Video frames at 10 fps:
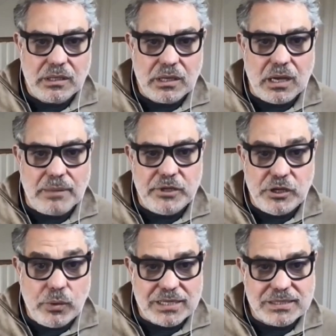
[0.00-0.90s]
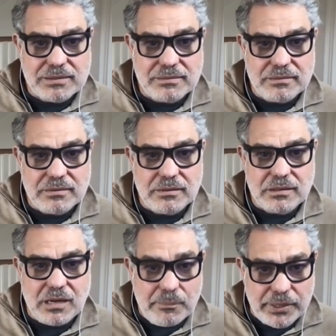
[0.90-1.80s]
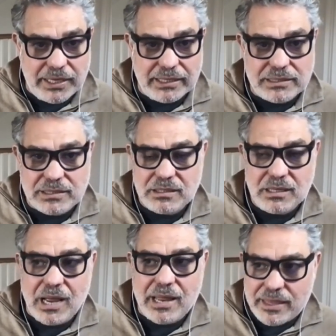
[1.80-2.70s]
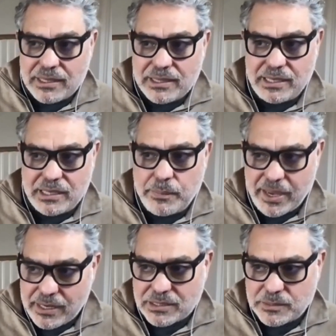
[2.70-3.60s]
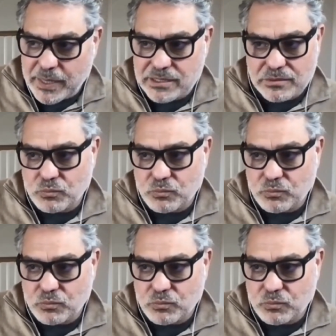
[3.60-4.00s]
US companies, I think the independent space